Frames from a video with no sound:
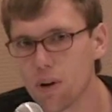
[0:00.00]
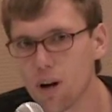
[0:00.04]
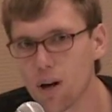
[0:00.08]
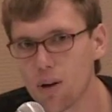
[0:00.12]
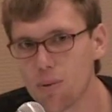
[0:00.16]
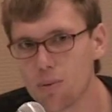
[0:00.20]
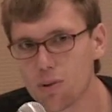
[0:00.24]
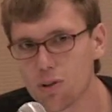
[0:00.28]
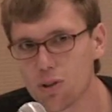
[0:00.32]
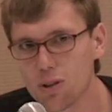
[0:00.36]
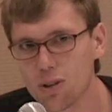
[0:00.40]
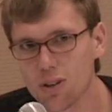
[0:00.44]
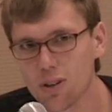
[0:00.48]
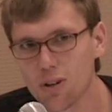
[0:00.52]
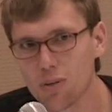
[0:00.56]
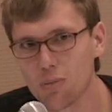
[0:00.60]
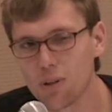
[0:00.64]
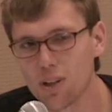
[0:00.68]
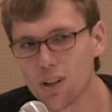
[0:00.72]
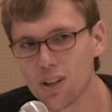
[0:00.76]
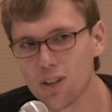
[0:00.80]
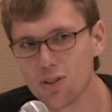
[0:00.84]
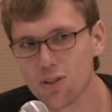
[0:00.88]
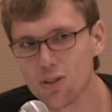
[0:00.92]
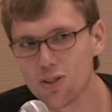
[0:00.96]
I'm sure they'll
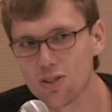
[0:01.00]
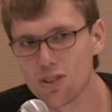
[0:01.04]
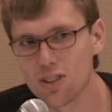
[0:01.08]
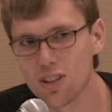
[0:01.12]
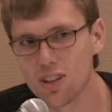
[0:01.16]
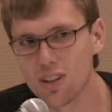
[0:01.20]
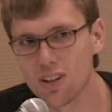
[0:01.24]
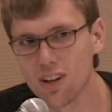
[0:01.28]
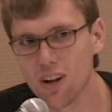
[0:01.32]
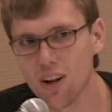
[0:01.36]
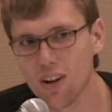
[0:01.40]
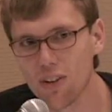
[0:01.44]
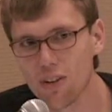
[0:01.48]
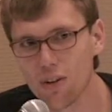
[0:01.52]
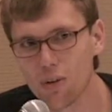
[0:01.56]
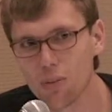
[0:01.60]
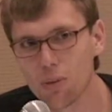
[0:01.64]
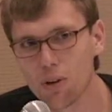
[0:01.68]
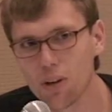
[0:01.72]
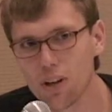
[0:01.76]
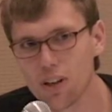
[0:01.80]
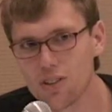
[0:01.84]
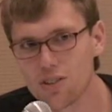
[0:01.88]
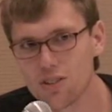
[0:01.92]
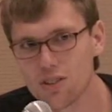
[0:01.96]
be interested in other
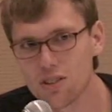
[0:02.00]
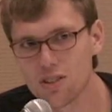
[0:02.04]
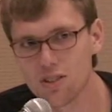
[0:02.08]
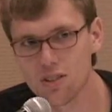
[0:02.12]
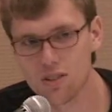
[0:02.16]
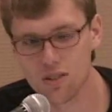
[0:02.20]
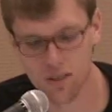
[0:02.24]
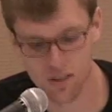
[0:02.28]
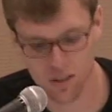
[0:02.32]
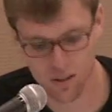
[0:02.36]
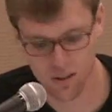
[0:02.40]
places.